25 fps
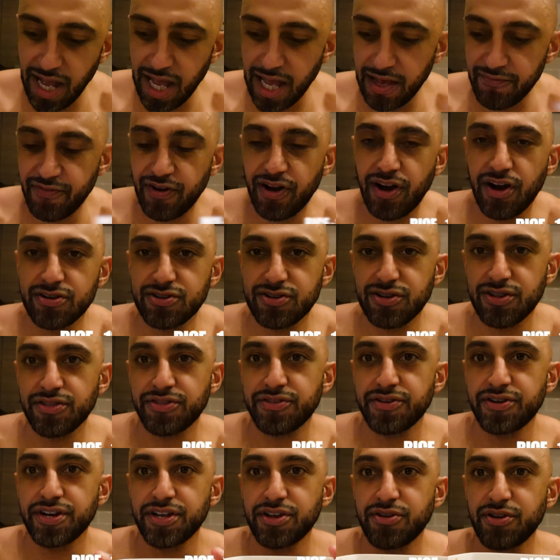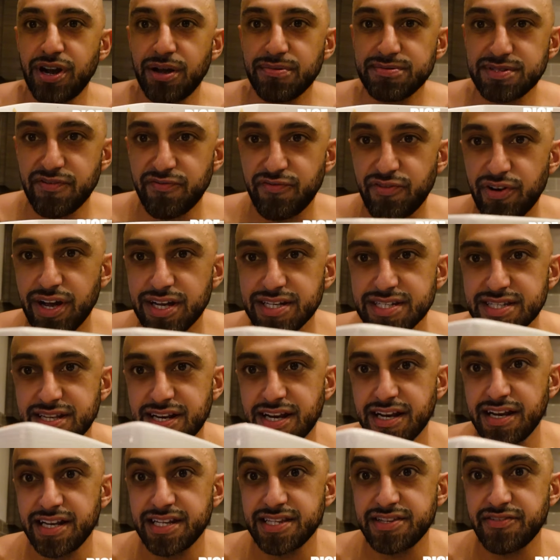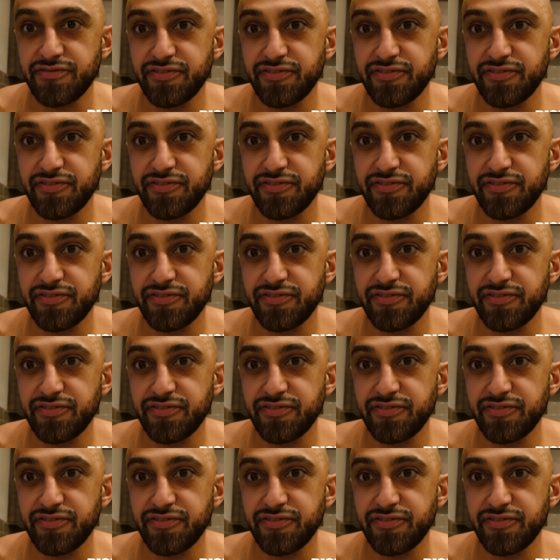I have 130 grams of rice that I need